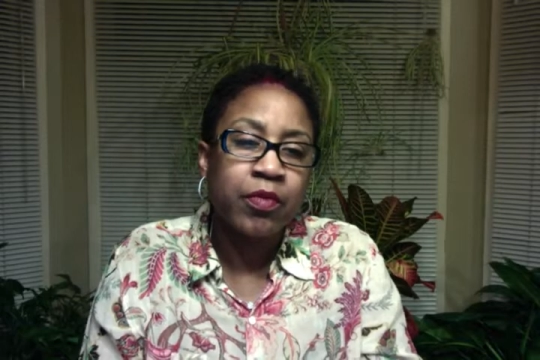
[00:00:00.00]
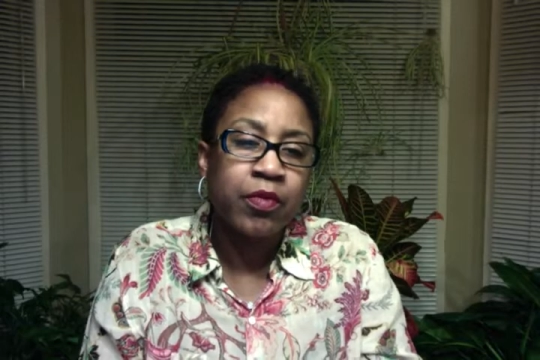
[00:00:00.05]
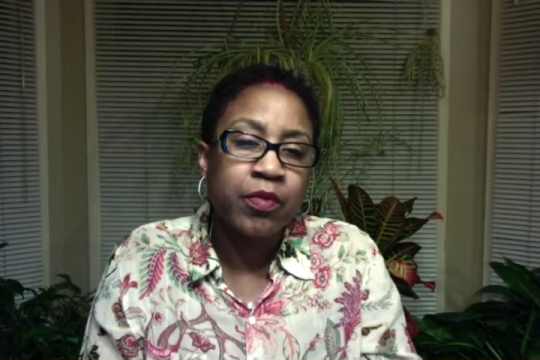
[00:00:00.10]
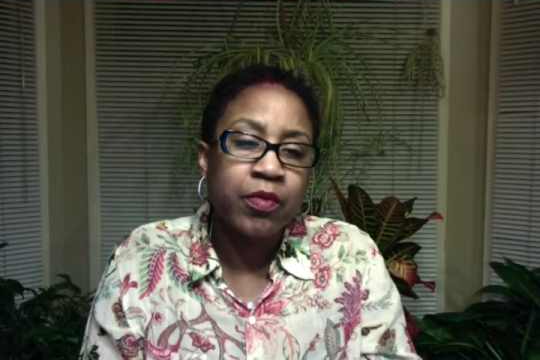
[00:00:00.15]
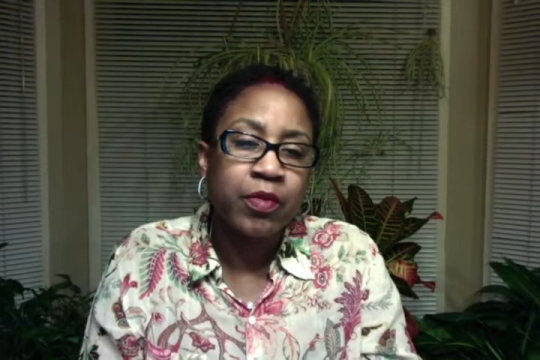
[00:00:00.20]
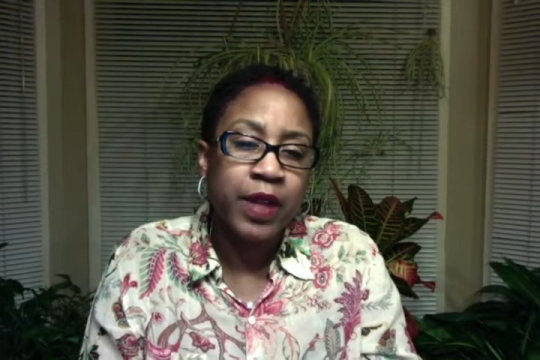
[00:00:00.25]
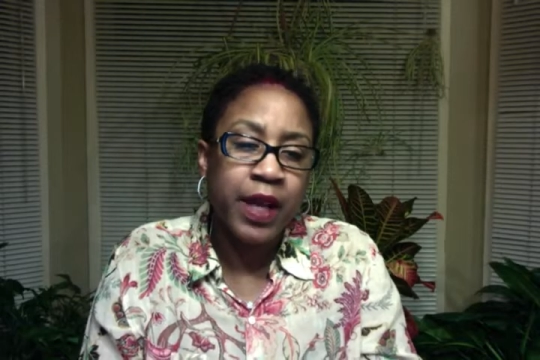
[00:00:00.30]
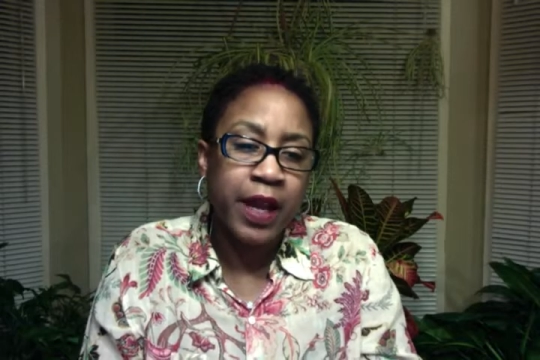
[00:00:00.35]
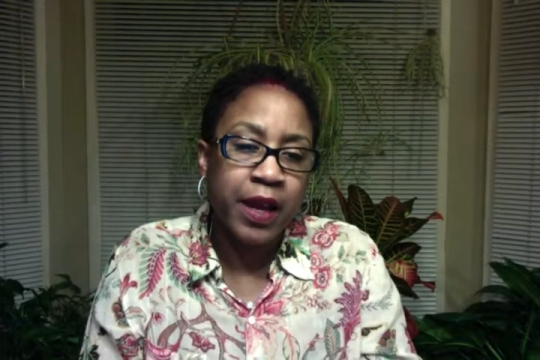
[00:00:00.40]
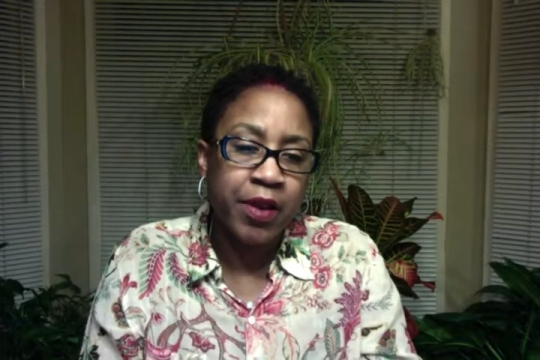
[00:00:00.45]

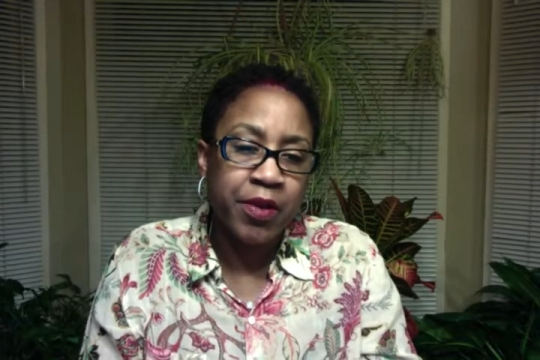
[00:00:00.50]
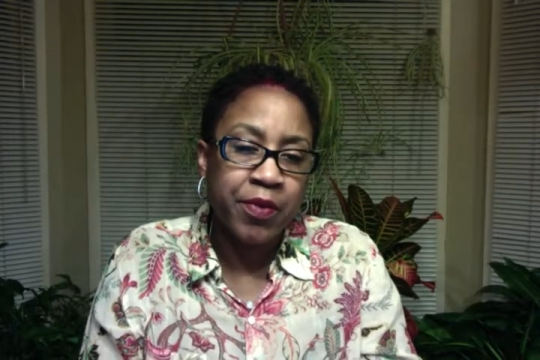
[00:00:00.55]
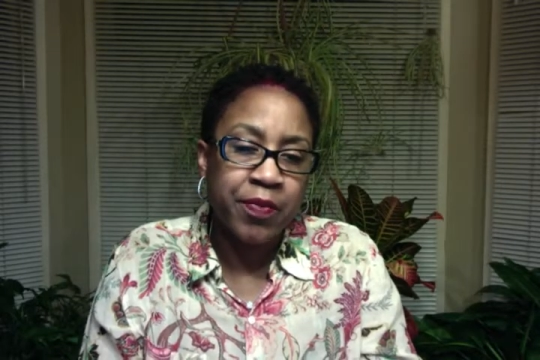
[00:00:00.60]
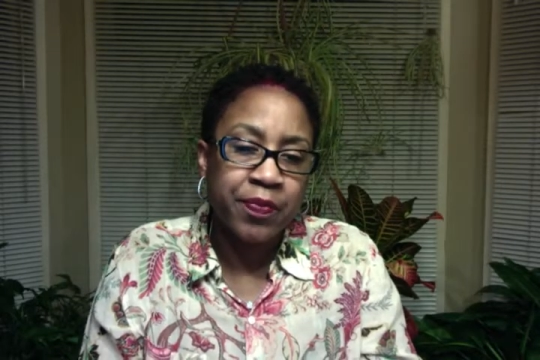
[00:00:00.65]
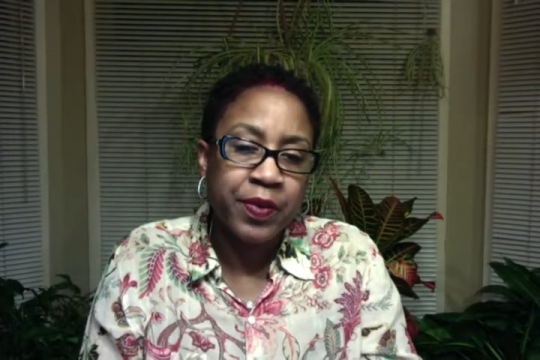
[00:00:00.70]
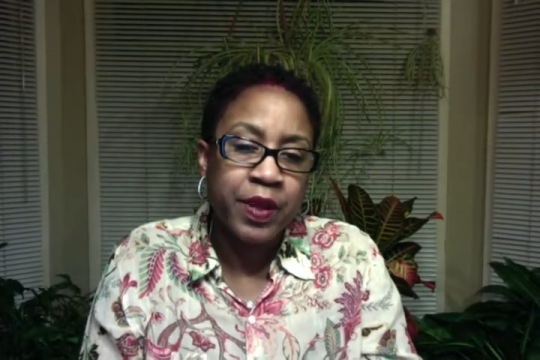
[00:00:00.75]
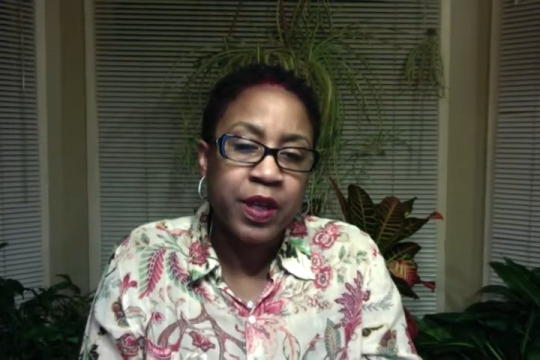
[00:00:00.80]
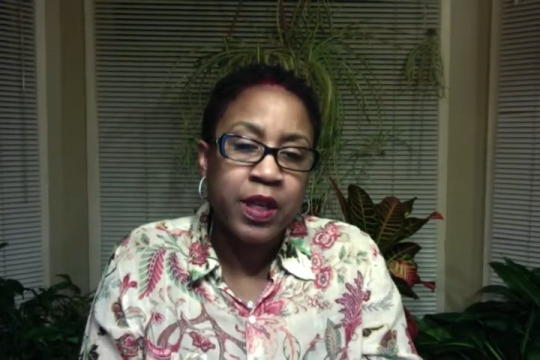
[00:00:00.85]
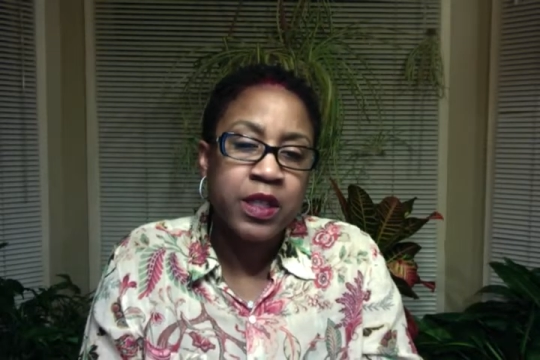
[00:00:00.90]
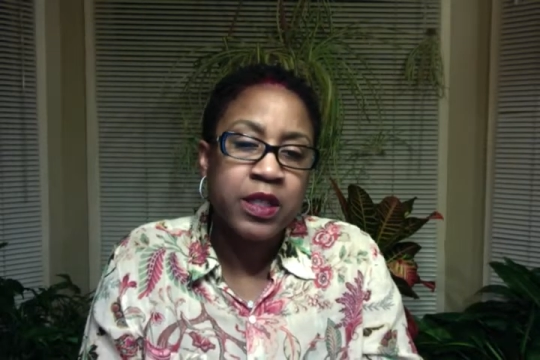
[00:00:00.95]
Now,
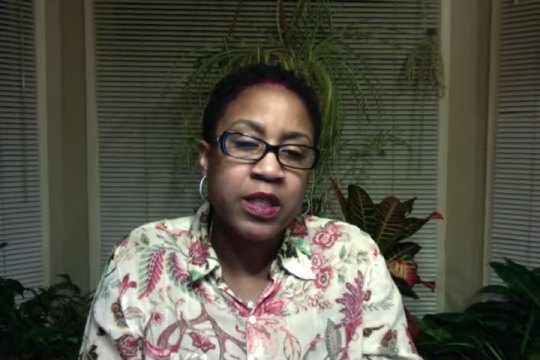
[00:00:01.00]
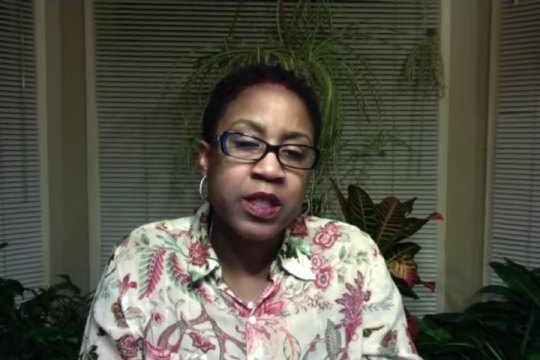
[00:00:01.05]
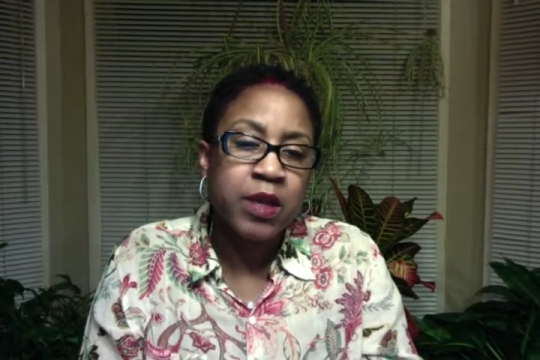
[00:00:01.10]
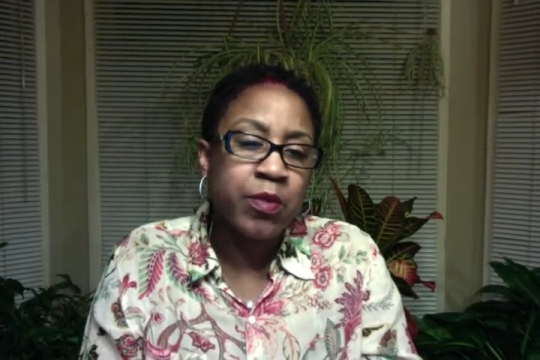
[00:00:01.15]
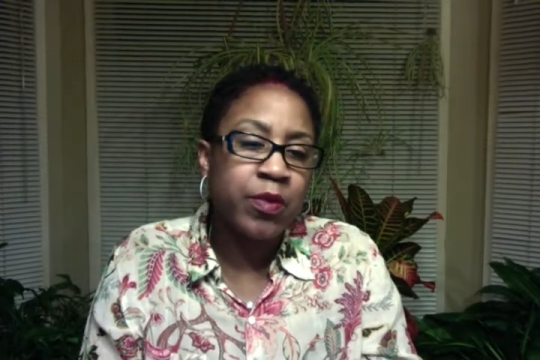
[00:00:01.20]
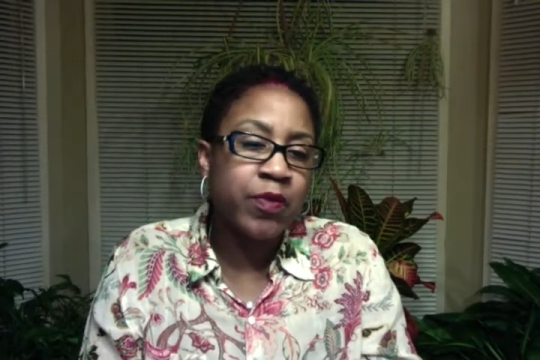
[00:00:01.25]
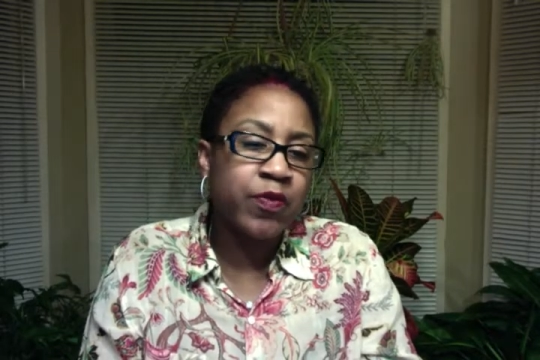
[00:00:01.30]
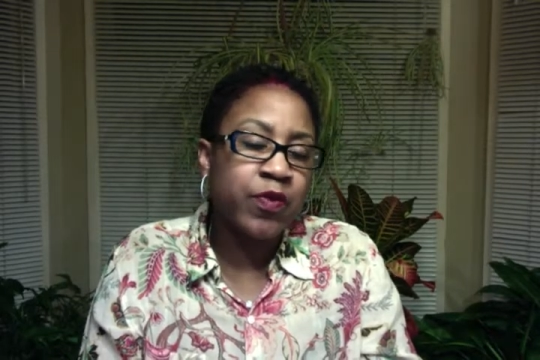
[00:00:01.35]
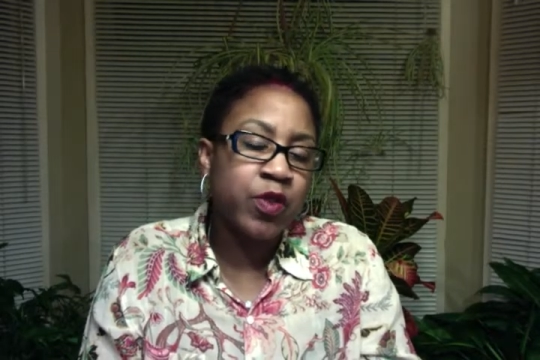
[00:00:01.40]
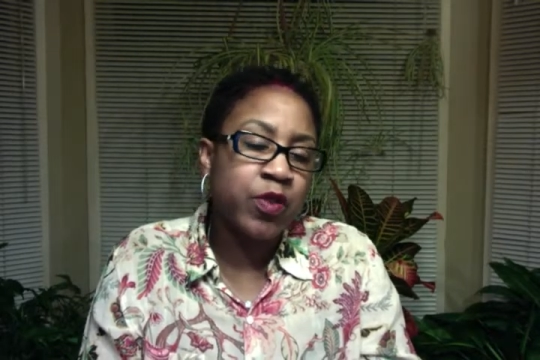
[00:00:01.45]
some
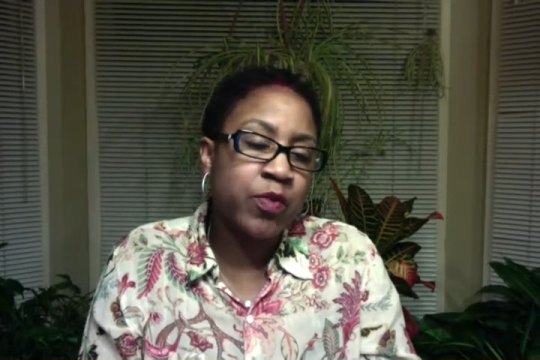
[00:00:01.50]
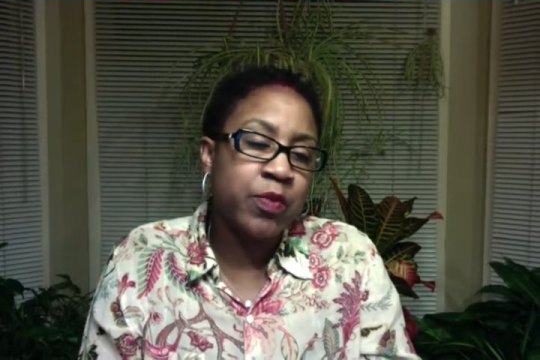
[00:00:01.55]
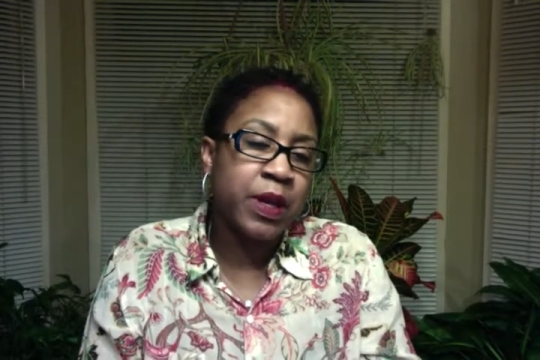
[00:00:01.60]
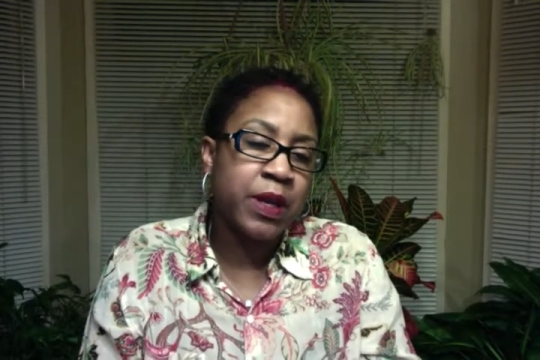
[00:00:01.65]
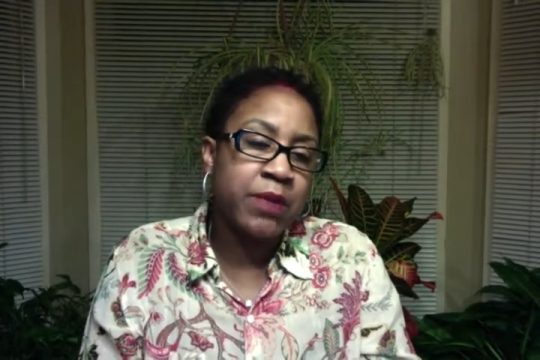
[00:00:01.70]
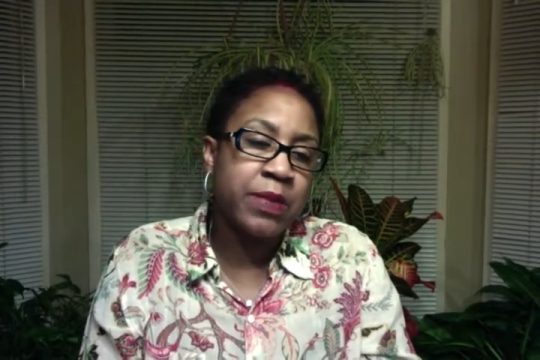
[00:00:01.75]
of you may